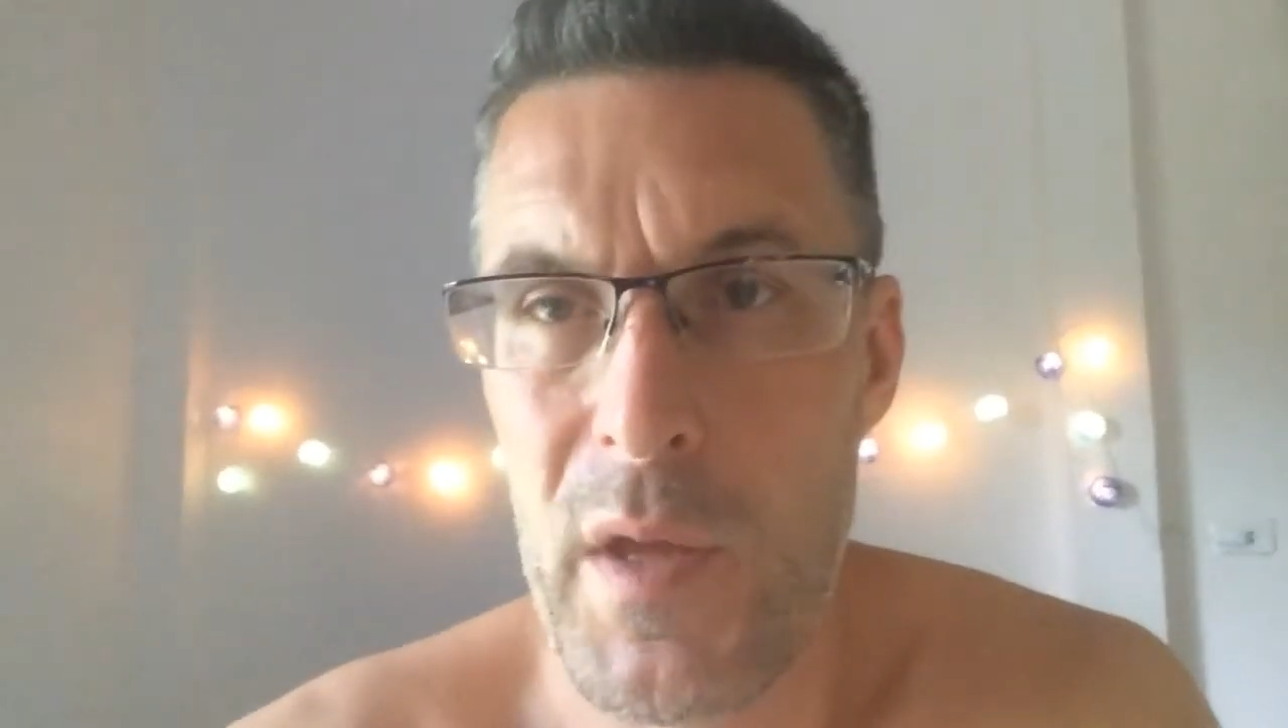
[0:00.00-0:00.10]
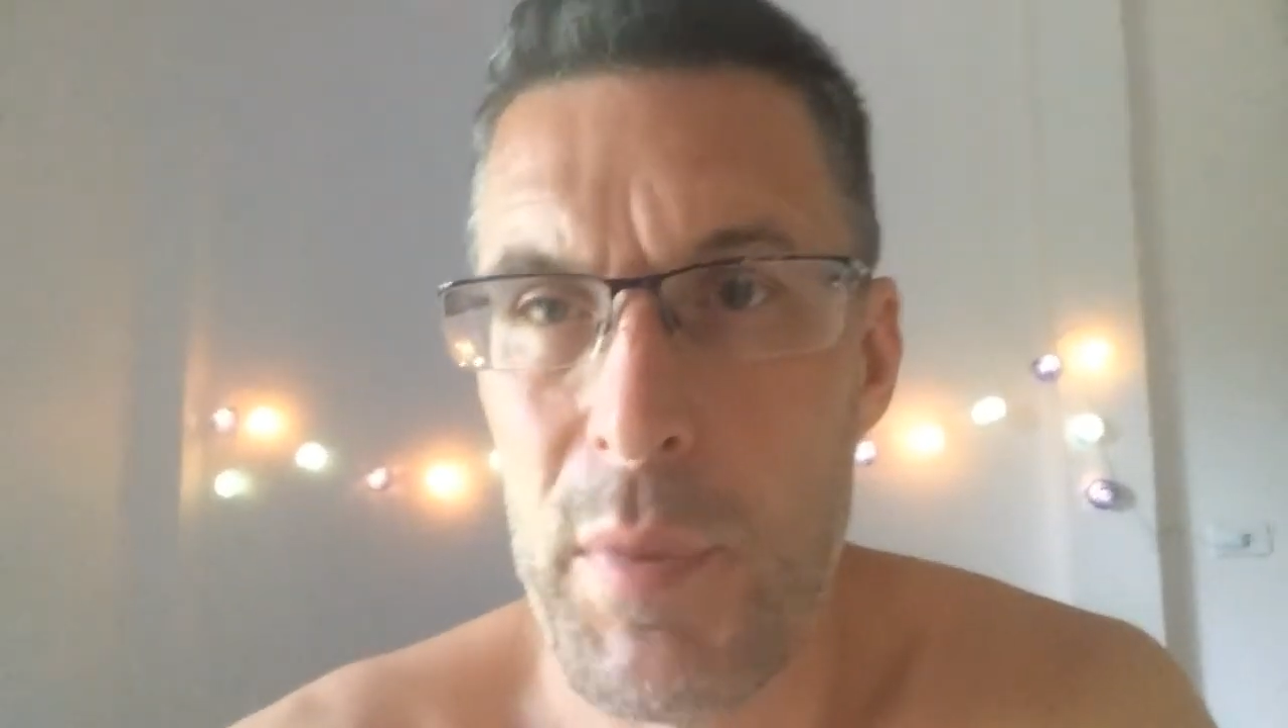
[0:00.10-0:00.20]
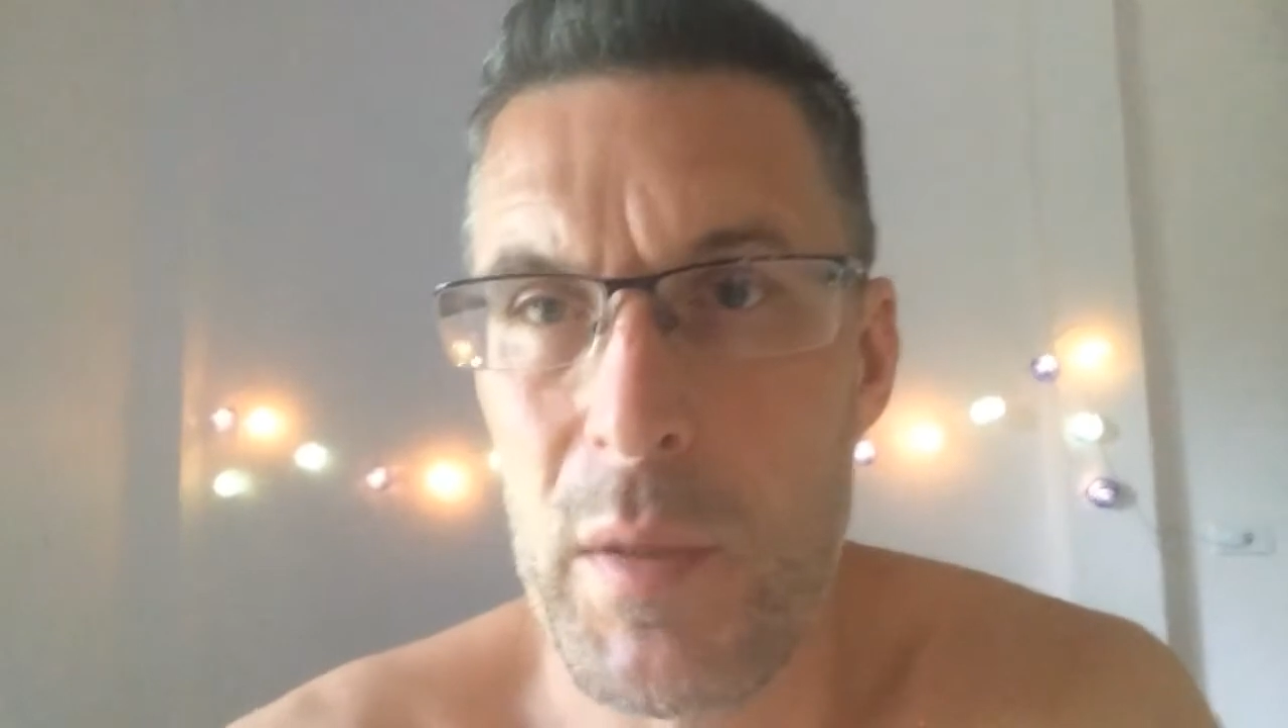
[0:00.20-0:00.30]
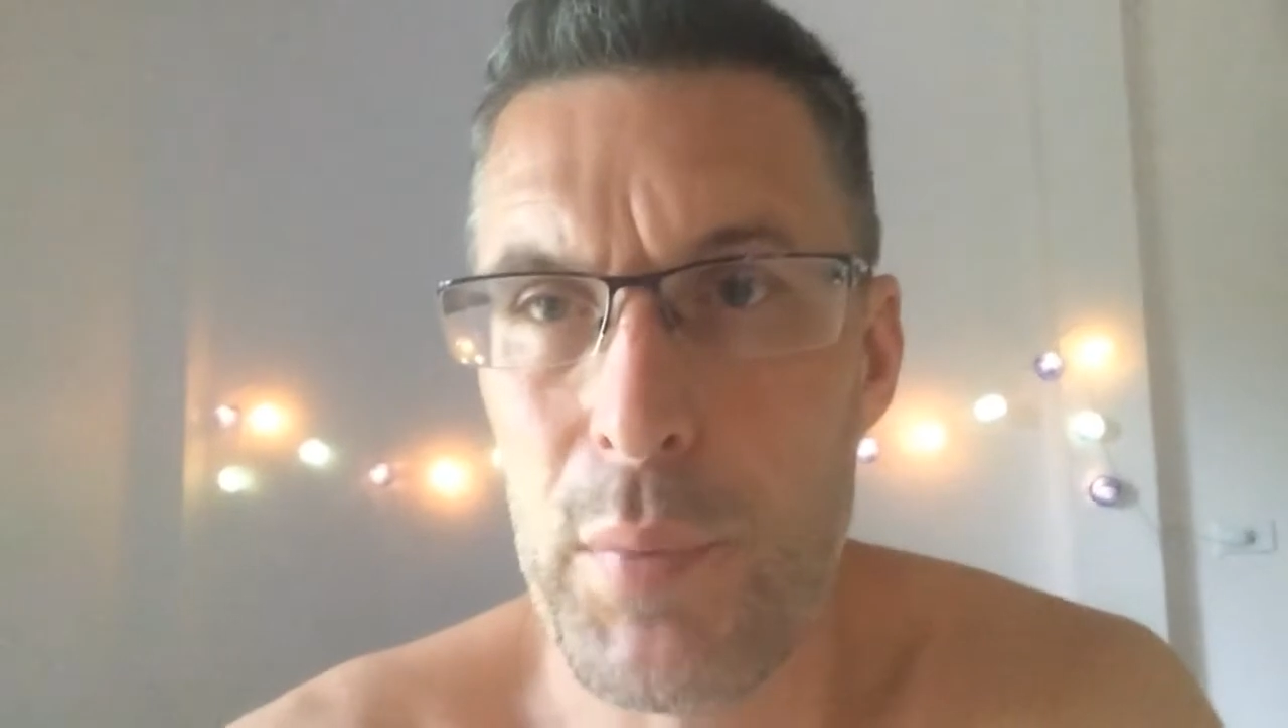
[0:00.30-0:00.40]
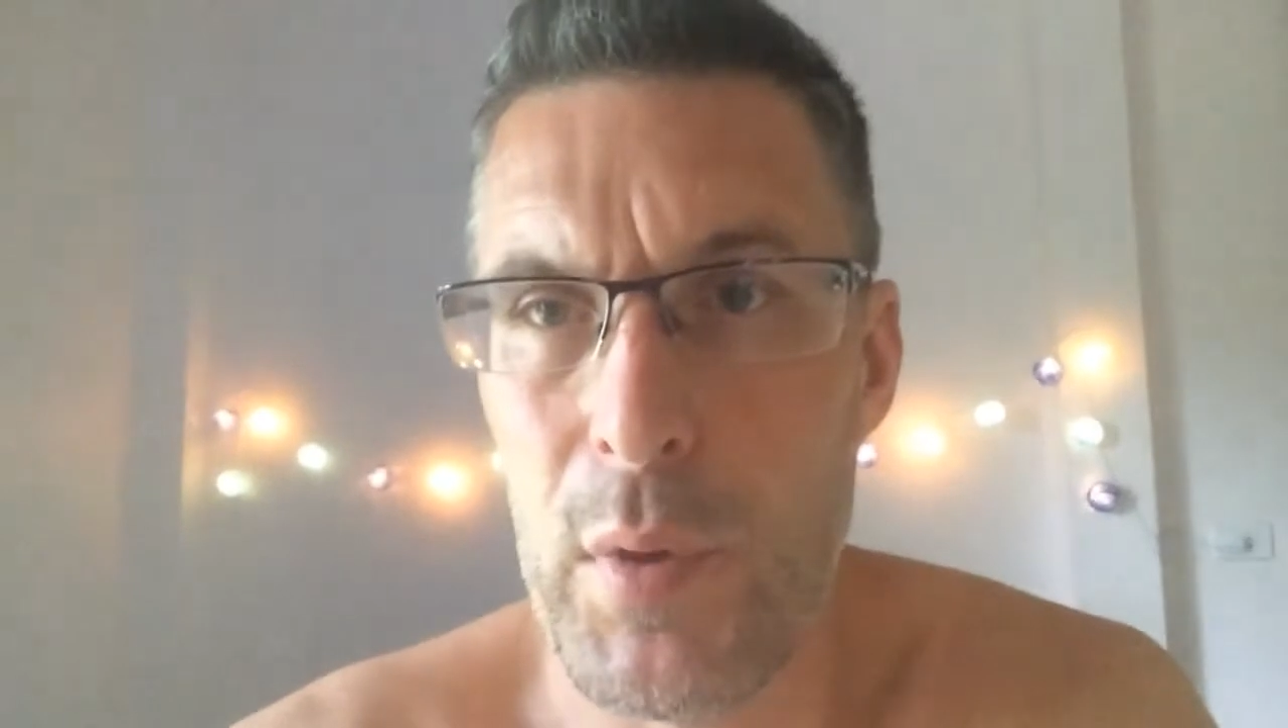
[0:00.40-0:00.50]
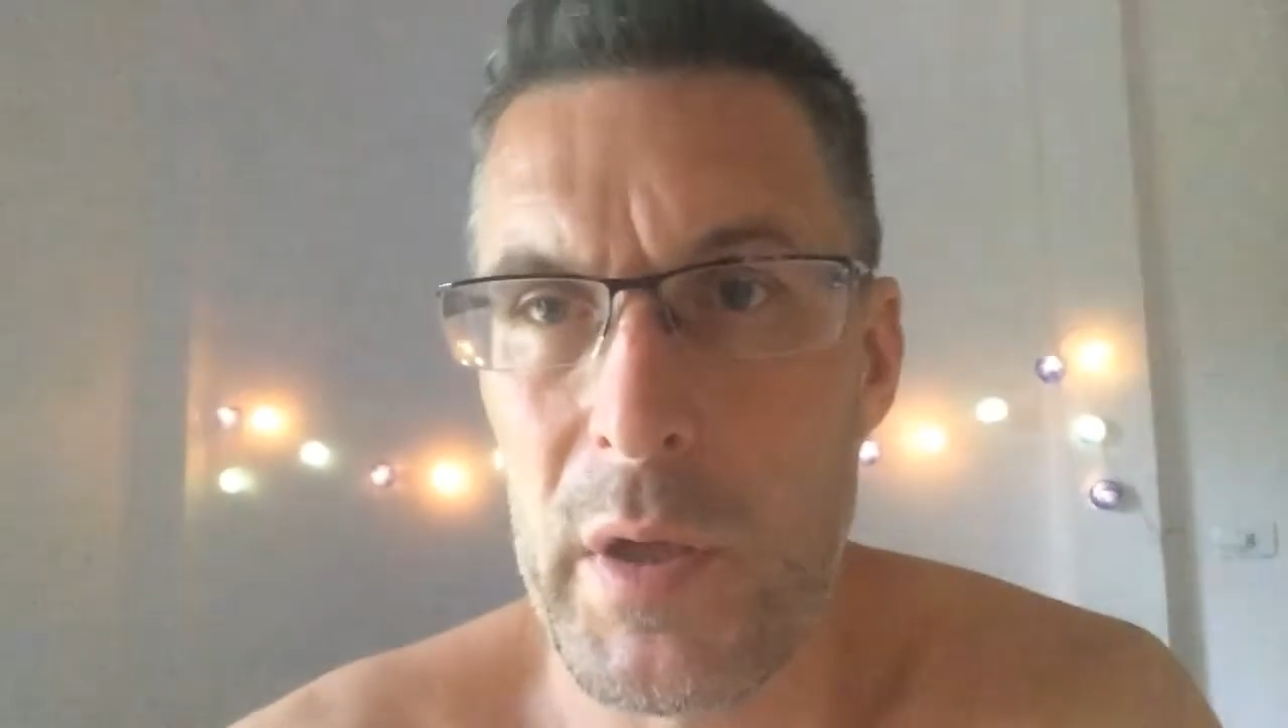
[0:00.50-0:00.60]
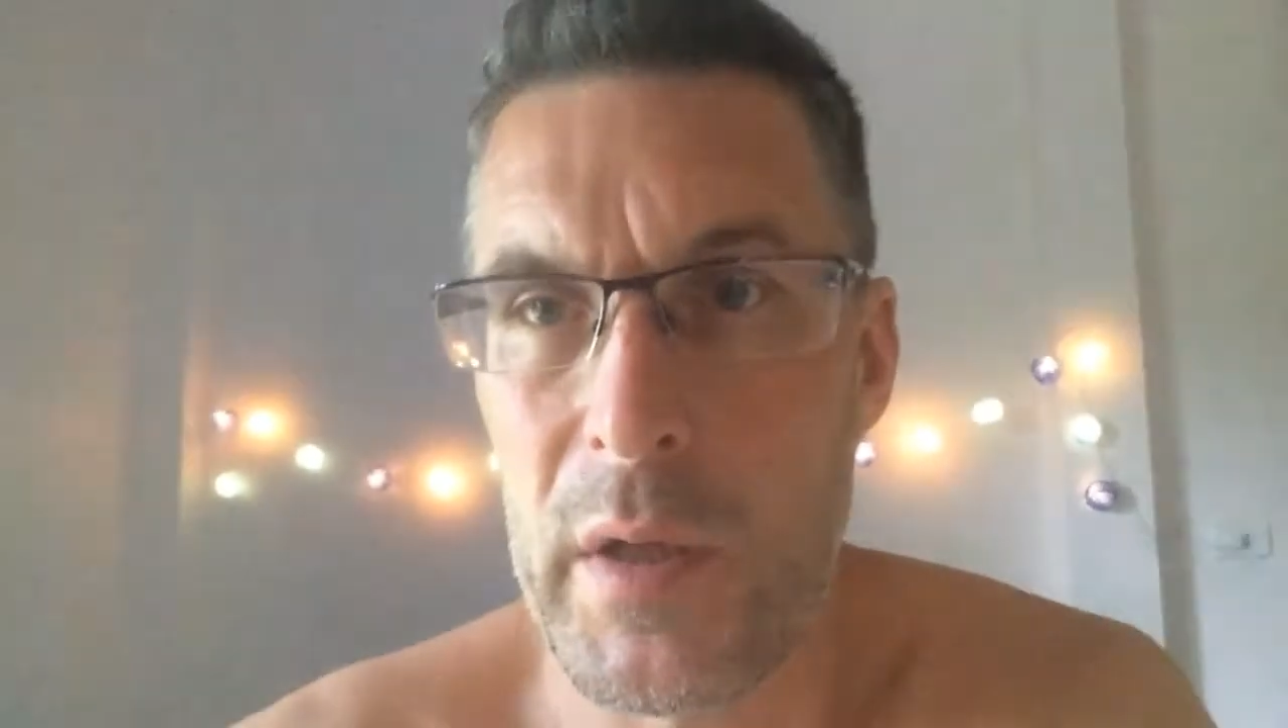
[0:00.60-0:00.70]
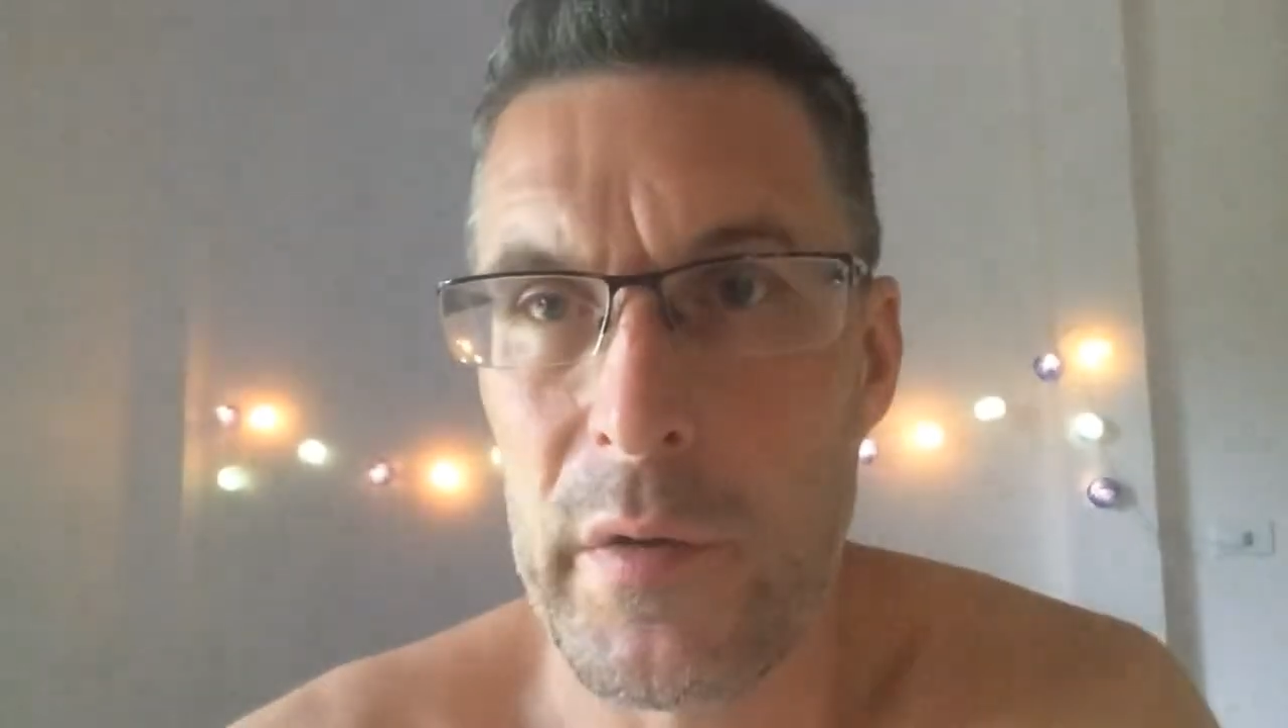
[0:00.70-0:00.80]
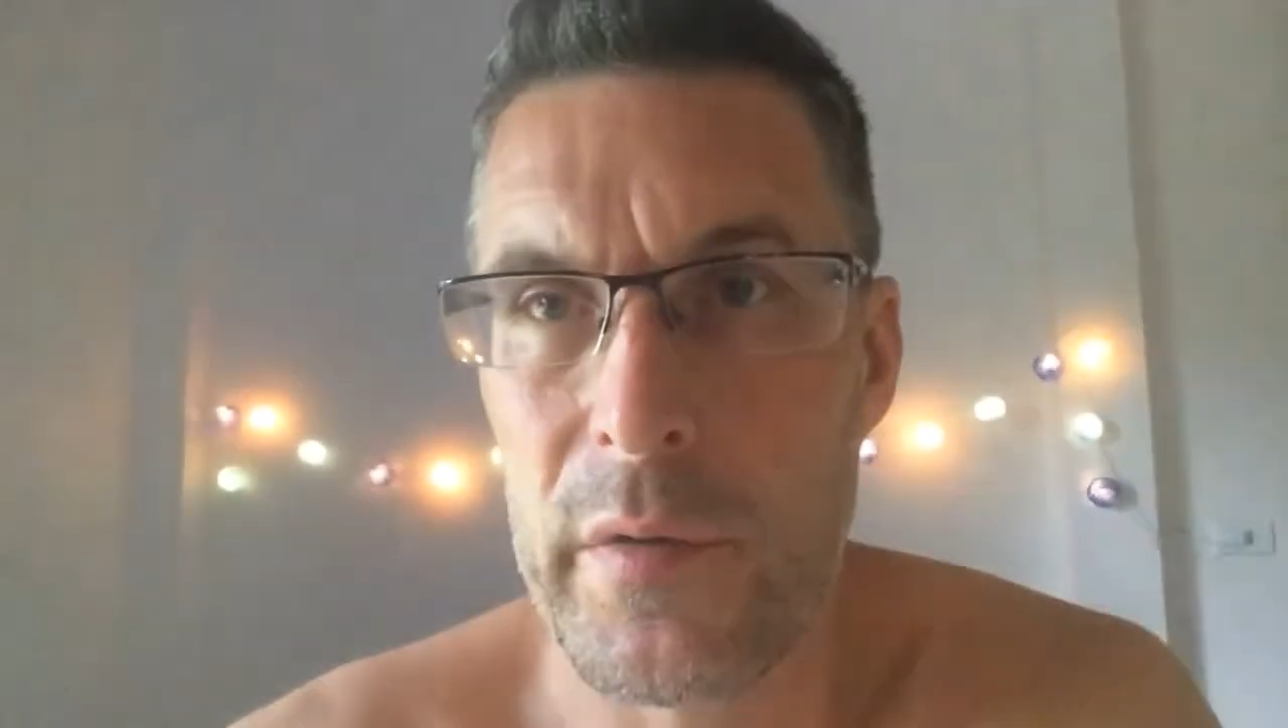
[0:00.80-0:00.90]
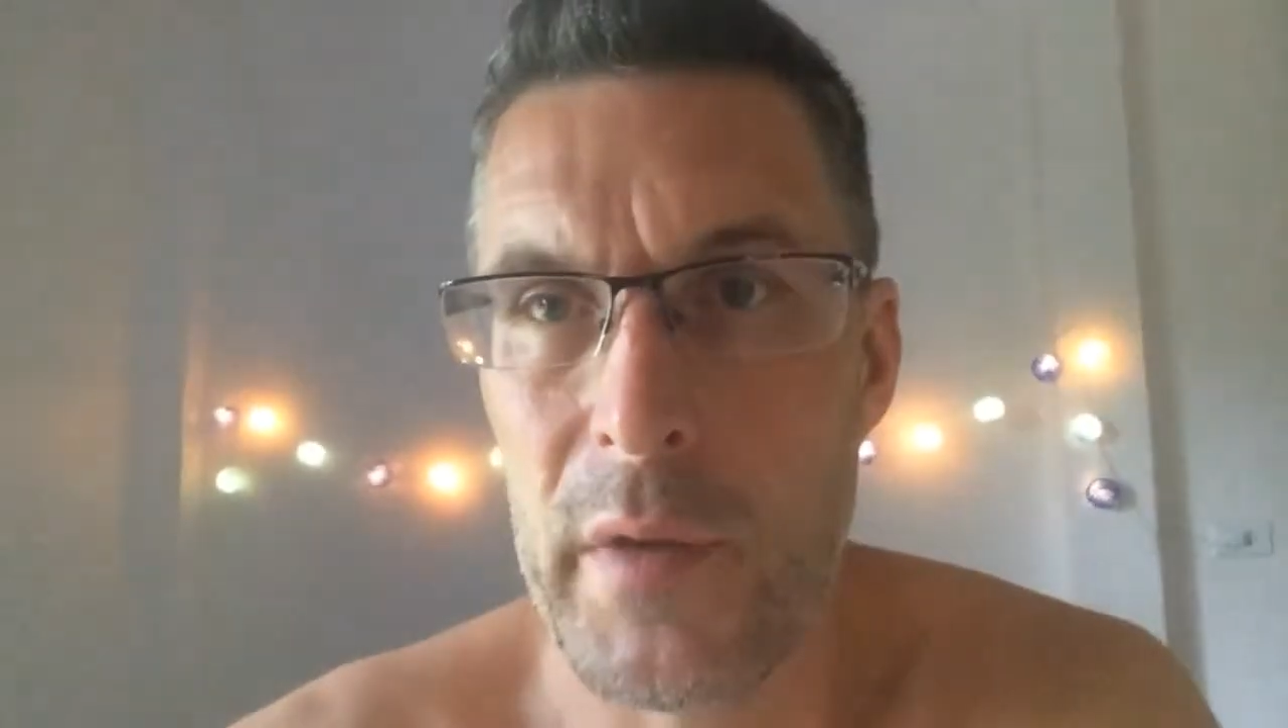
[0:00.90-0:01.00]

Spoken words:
they're being bullied,